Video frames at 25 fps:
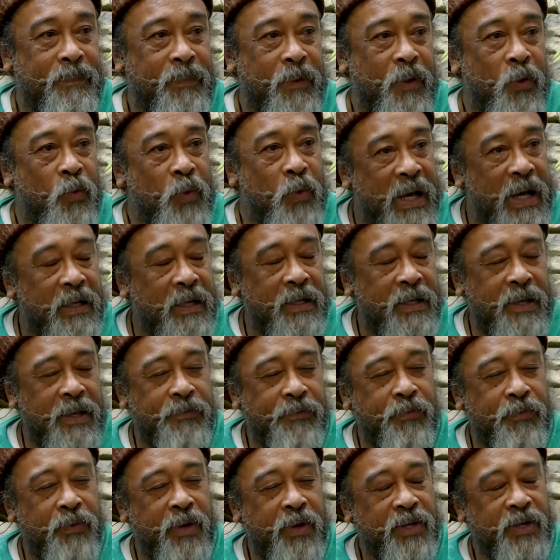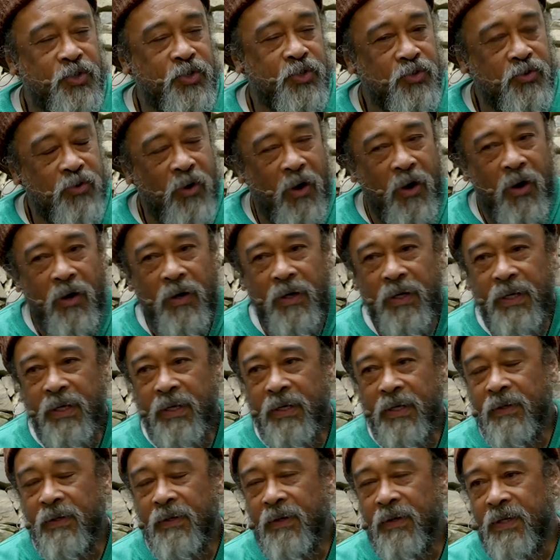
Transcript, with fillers: Well, if we are strongly